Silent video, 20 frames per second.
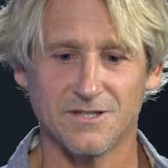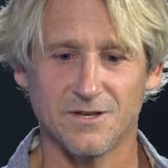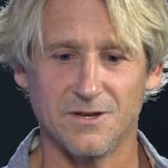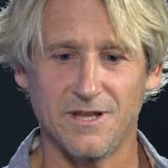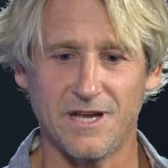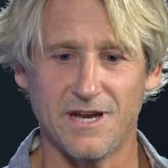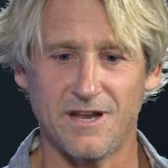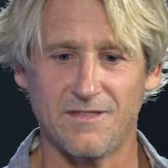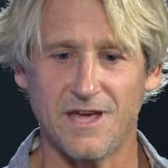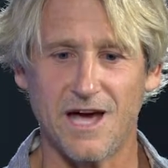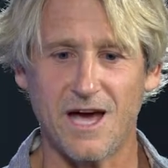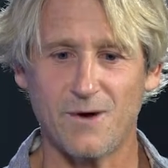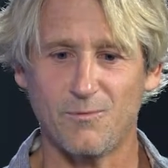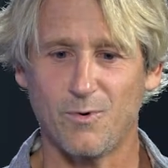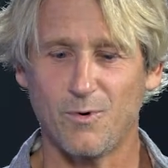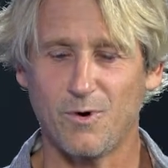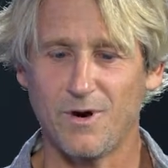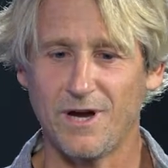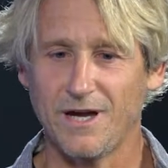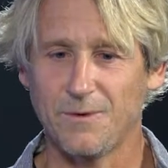so then at
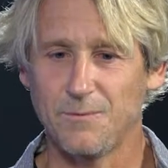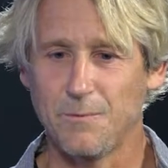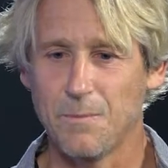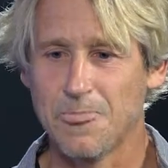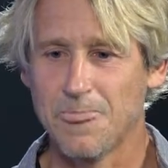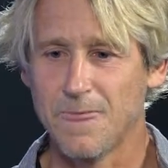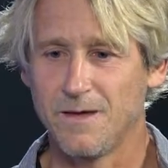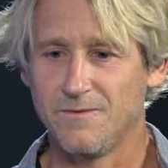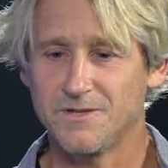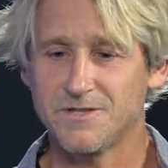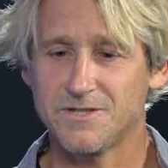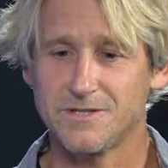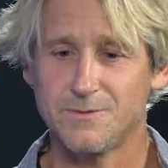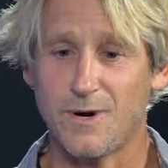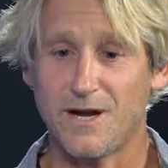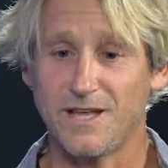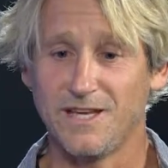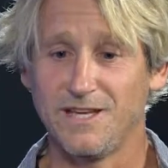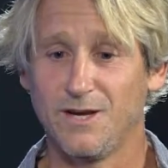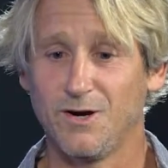that point, this is
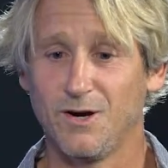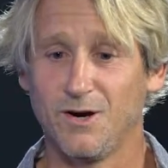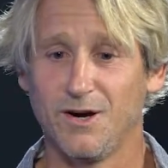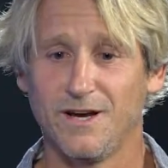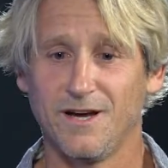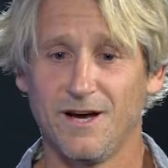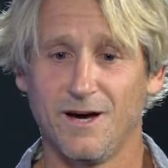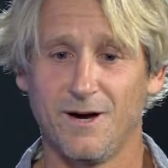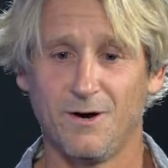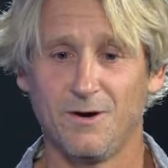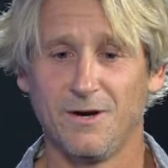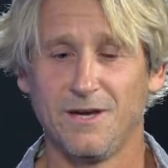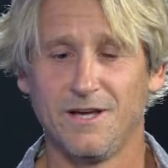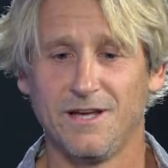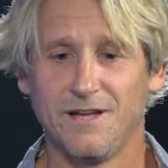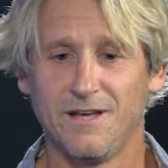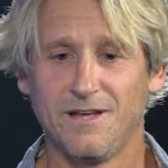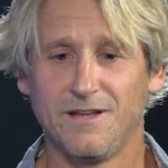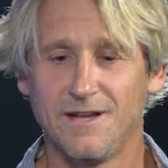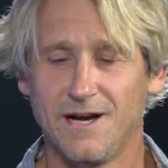about a year ago,
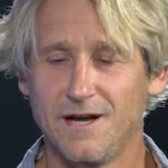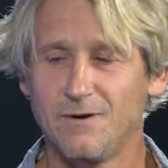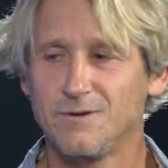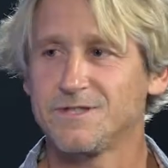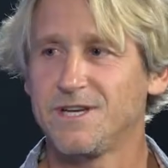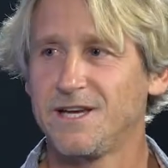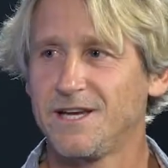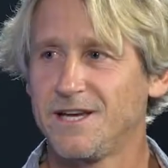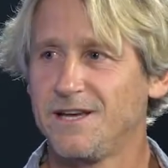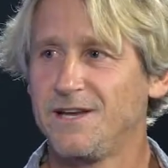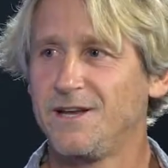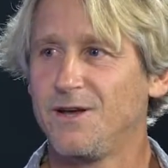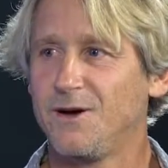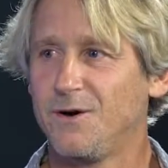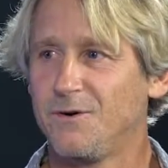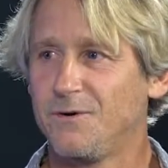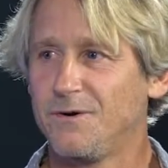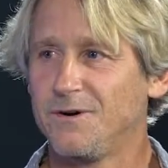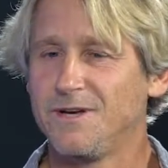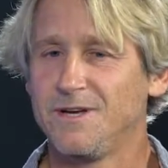that I was like, you
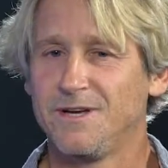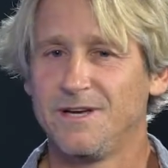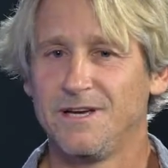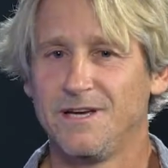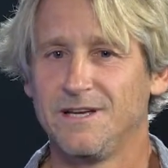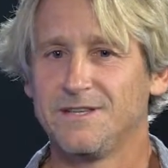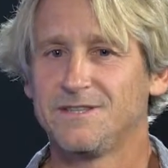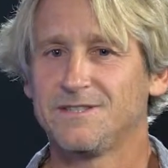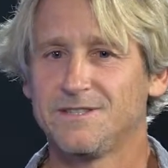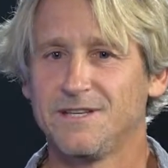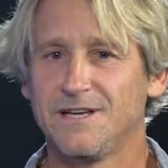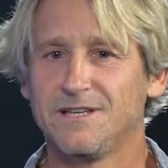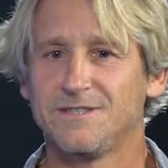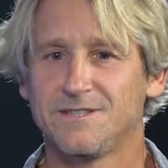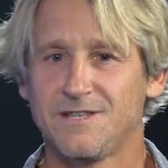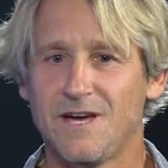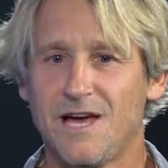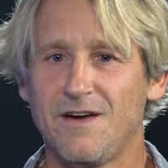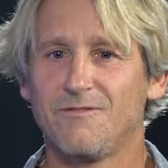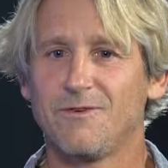know, it's
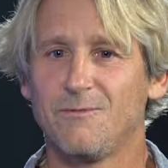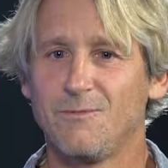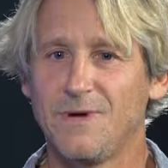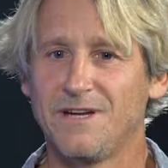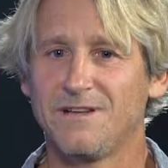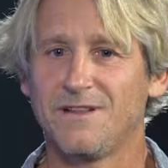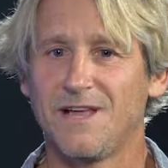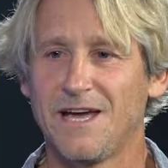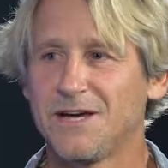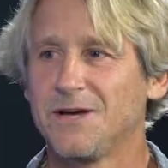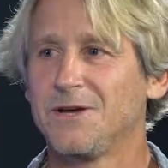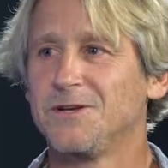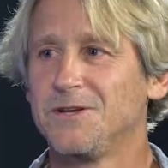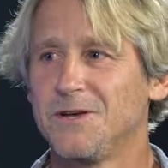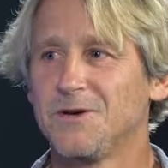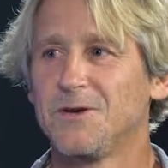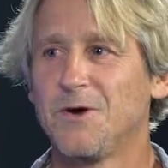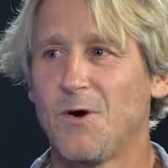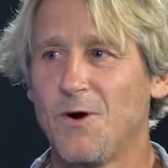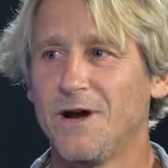it's time for me to like
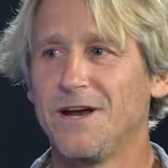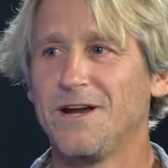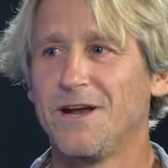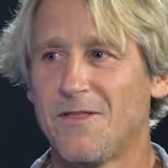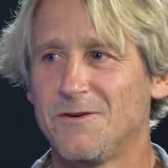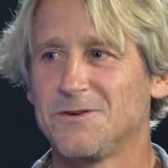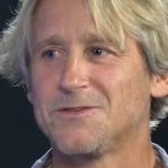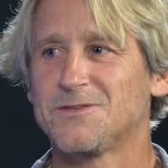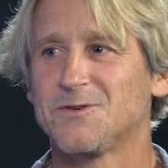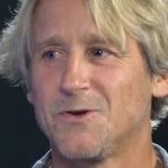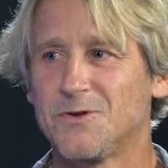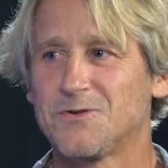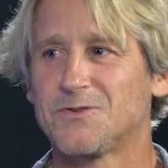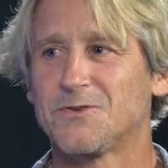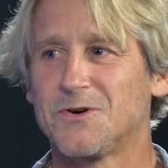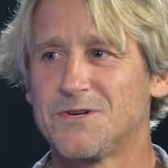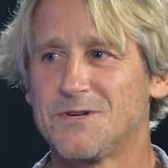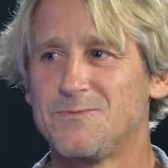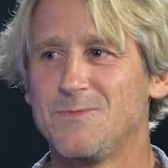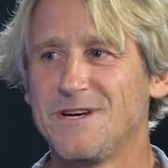go on another soul
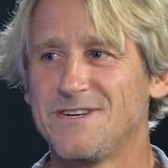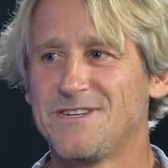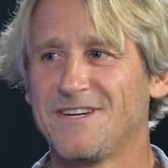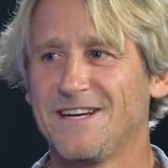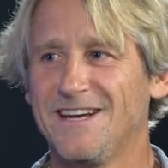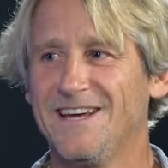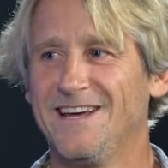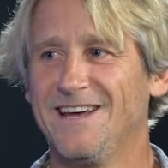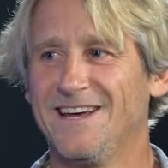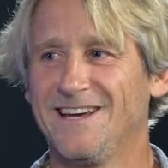search mission